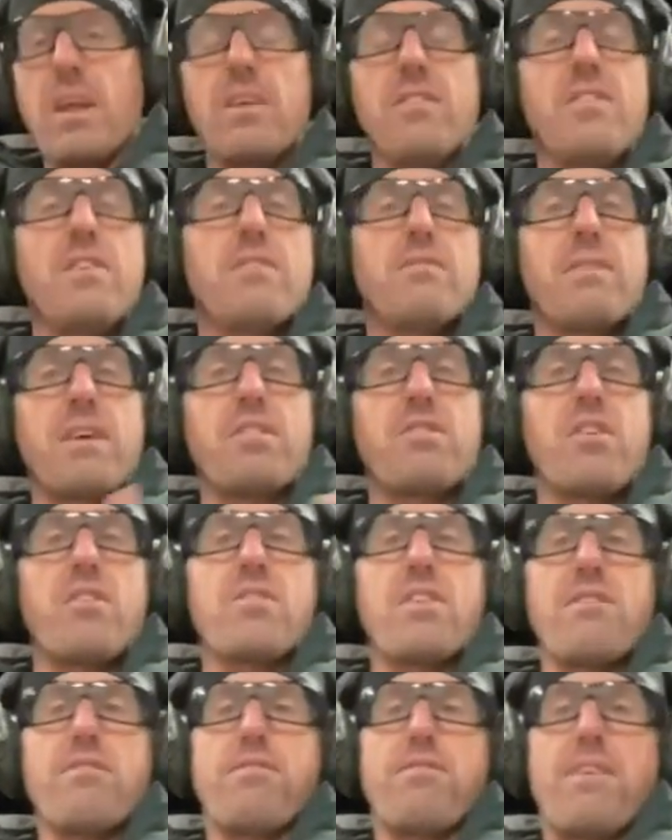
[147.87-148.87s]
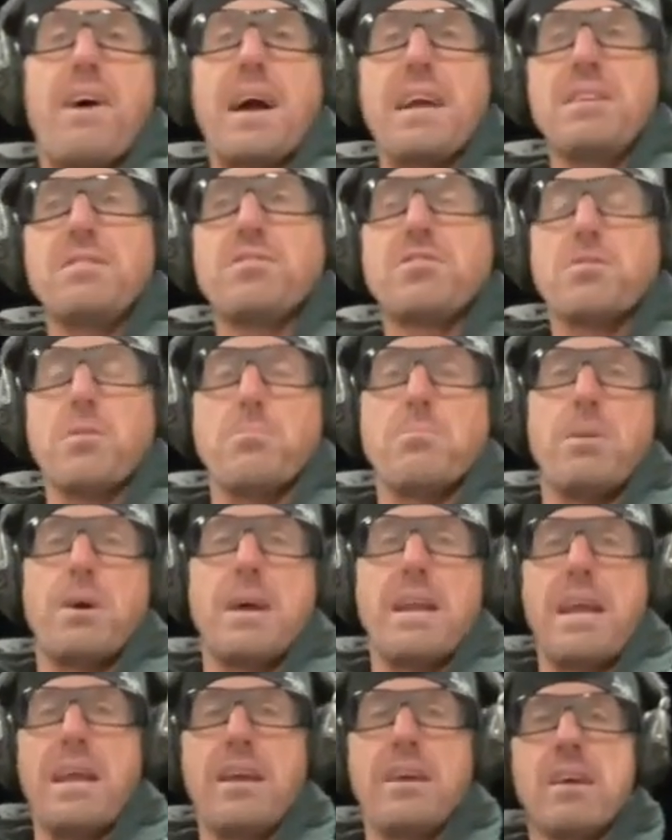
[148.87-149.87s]
In the event that they find
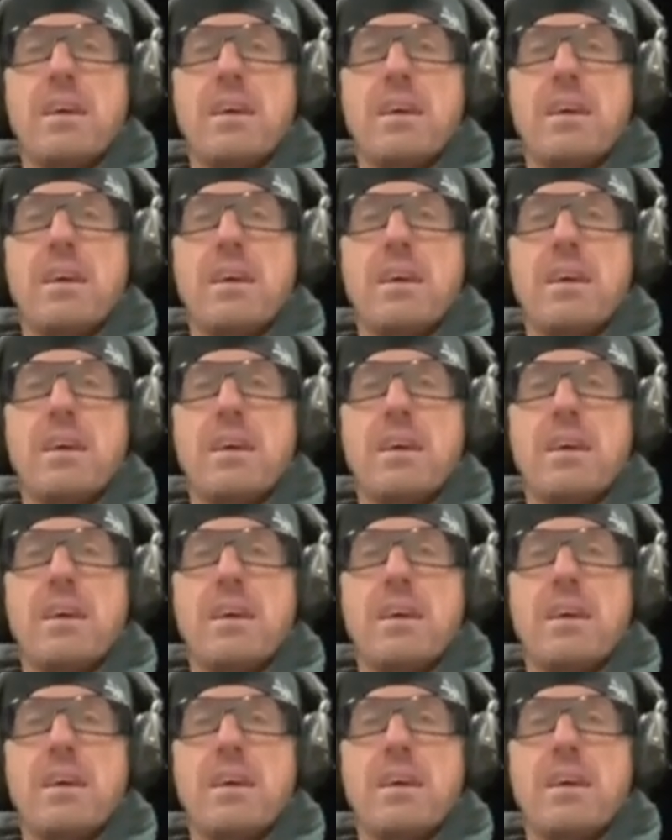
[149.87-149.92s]
somebody,